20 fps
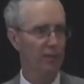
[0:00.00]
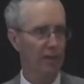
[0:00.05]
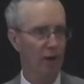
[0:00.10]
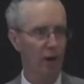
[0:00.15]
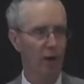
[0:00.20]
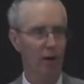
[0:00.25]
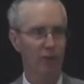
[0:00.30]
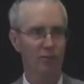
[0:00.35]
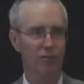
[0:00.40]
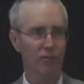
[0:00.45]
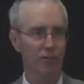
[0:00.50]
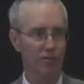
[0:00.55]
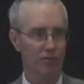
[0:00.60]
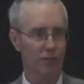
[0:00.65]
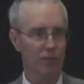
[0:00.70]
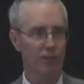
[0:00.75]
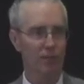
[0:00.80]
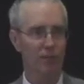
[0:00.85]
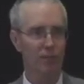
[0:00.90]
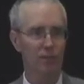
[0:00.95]
now has a
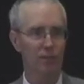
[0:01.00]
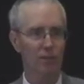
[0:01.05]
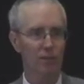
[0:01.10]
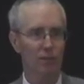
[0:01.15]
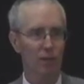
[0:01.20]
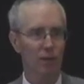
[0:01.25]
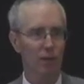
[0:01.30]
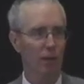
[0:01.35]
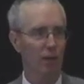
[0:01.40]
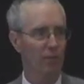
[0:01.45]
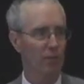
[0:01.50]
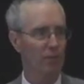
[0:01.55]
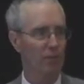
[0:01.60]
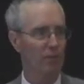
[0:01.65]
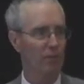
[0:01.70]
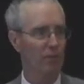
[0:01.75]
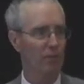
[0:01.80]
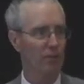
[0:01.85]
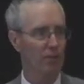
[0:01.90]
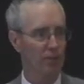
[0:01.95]
seat on
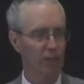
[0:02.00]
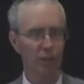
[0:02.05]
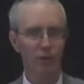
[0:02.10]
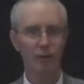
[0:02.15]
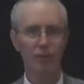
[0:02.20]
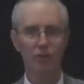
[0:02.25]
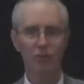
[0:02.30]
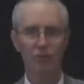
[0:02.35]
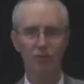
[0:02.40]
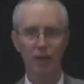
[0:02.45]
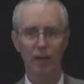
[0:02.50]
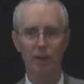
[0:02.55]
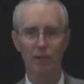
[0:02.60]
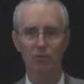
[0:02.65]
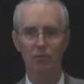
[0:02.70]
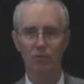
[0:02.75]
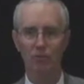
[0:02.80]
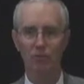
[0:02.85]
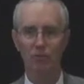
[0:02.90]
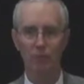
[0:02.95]
the engineering and the
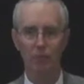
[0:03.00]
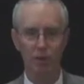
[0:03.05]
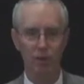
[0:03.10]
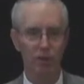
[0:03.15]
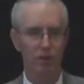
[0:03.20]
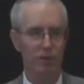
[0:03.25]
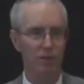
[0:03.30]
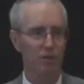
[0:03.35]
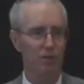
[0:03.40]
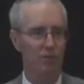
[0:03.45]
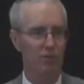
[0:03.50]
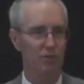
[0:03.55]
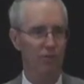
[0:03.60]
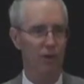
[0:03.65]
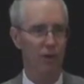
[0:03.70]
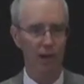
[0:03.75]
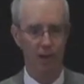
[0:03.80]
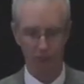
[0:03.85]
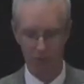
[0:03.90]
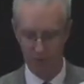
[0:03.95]
feasibility
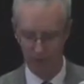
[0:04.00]
designs,